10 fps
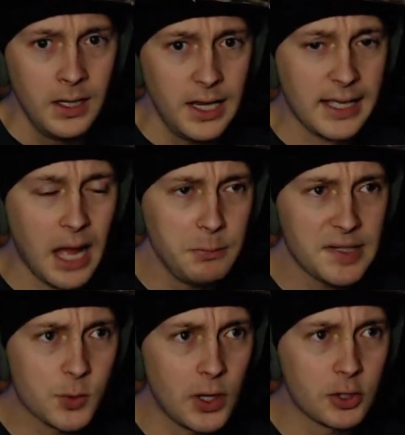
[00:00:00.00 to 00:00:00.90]
Like, I'm
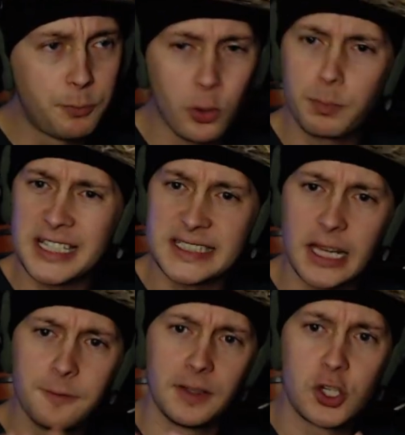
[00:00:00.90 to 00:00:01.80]
just trying to put
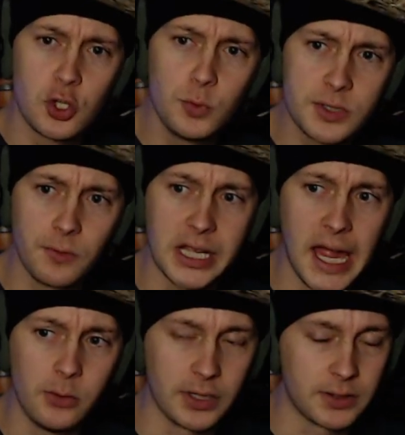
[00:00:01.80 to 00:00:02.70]
myself in the shoes of the
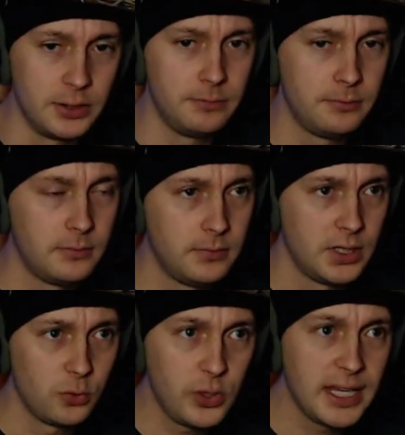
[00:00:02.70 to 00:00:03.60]
character,
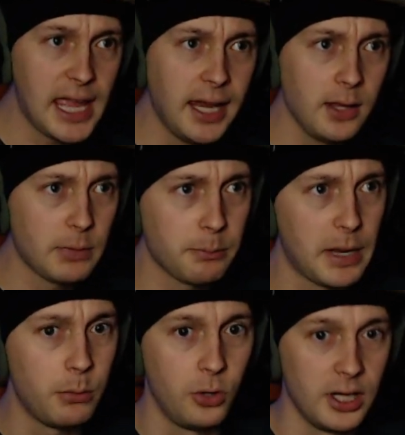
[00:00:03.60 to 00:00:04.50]
regaining my
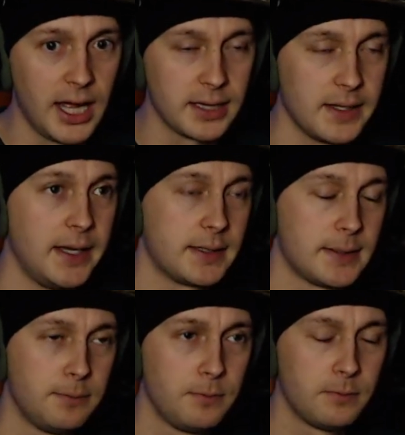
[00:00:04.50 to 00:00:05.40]
memory like that.